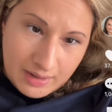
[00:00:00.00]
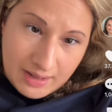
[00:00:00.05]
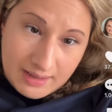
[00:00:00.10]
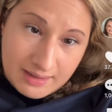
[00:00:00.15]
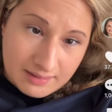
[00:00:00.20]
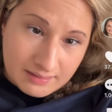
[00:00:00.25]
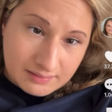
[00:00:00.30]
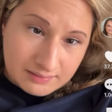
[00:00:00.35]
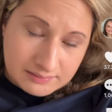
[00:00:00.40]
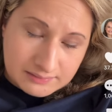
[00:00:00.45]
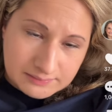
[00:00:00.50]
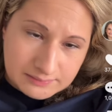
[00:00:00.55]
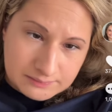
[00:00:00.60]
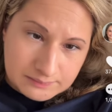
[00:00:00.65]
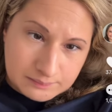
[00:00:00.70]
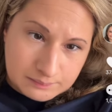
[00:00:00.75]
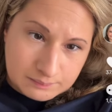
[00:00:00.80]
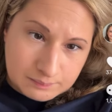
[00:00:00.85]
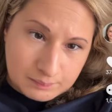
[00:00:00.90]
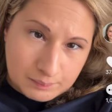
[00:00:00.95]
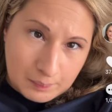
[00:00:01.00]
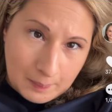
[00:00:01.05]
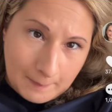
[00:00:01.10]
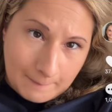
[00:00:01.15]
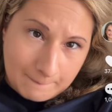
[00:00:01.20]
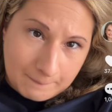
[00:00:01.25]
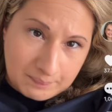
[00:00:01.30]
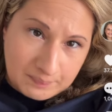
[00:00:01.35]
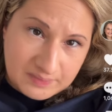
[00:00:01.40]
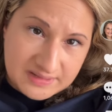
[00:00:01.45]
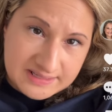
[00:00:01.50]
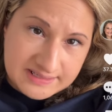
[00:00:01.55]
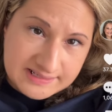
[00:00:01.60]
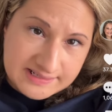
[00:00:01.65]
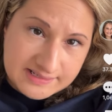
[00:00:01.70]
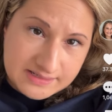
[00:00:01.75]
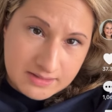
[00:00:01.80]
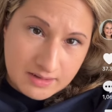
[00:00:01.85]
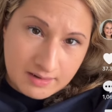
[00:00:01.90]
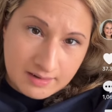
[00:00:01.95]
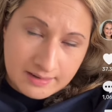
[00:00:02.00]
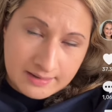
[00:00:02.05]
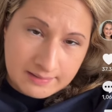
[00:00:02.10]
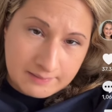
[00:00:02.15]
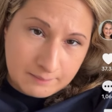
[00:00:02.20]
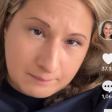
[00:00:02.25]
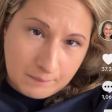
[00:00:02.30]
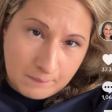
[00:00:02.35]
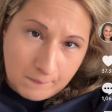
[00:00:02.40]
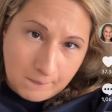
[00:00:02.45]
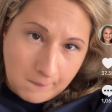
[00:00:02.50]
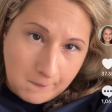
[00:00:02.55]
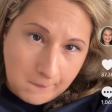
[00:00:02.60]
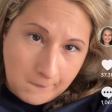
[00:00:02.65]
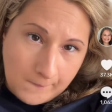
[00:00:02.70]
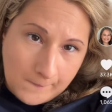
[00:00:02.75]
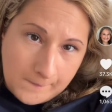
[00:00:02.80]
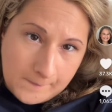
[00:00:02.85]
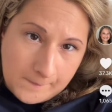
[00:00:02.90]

I don't get it. That's not